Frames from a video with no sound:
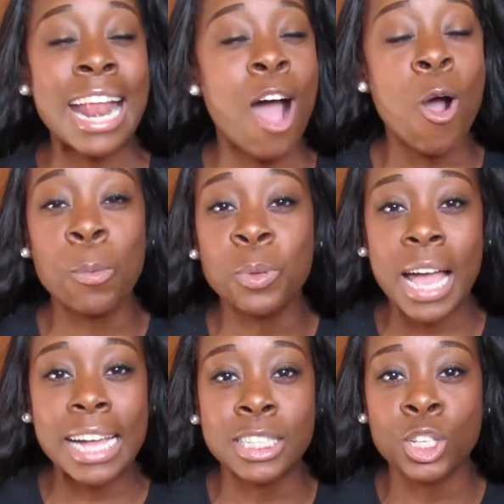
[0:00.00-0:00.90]
and I hope you
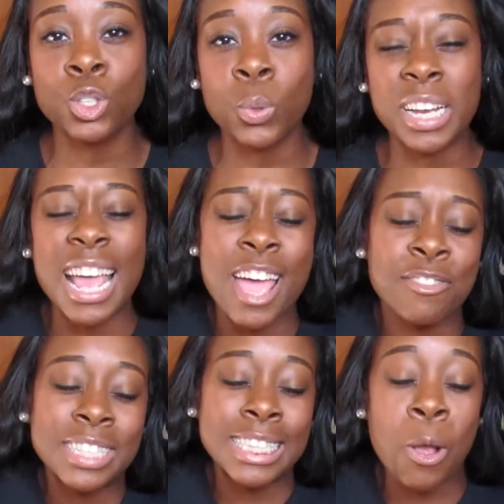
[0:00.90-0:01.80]
guys enjoyed
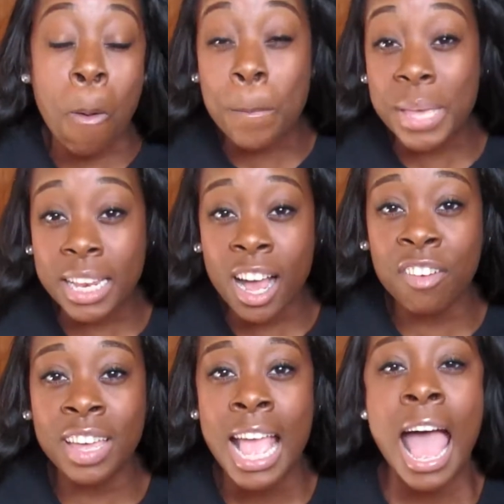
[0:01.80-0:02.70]
every single bit
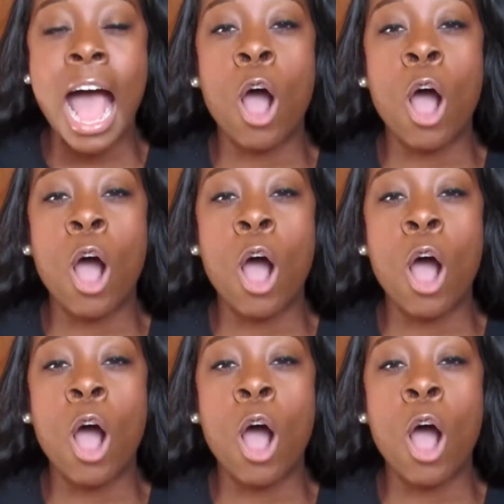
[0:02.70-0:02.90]
of it.